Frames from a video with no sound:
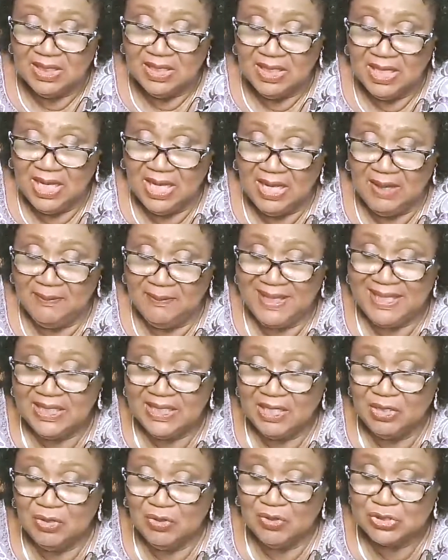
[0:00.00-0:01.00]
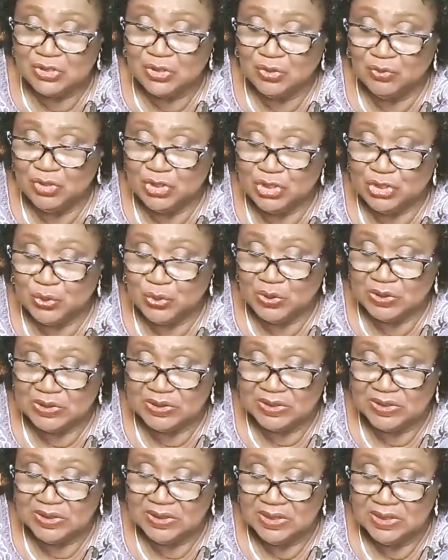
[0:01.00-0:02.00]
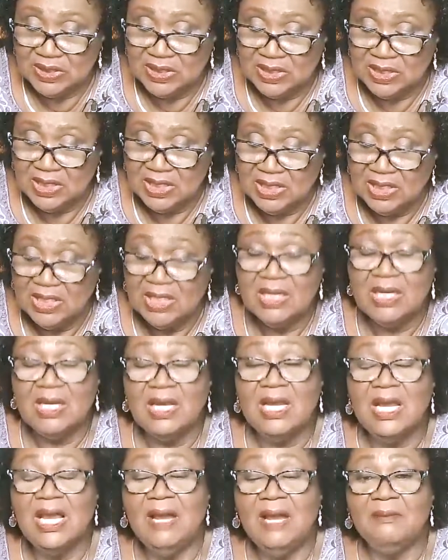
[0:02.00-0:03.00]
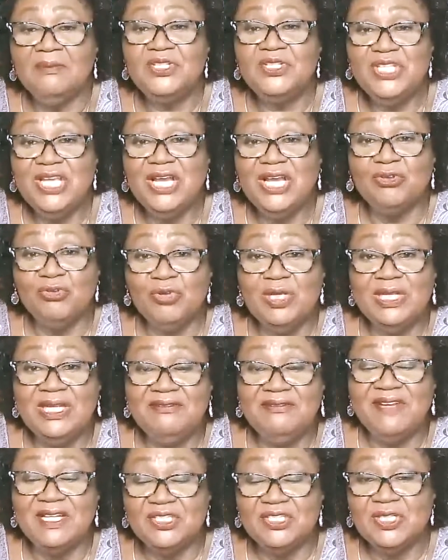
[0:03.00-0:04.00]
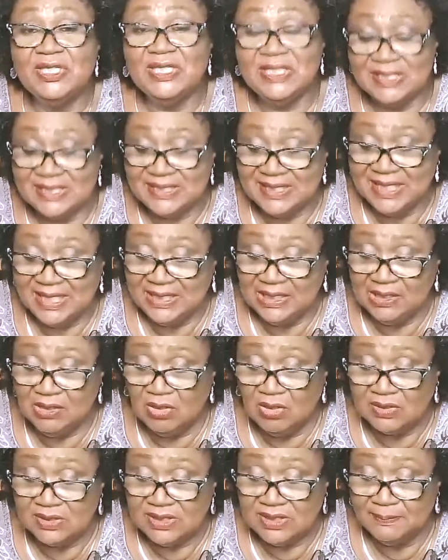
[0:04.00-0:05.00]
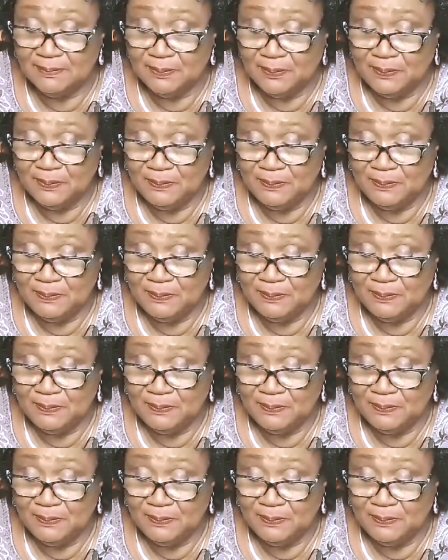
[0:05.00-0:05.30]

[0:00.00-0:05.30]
Uh, making a long story short, um, she agreed eventually to start the counseling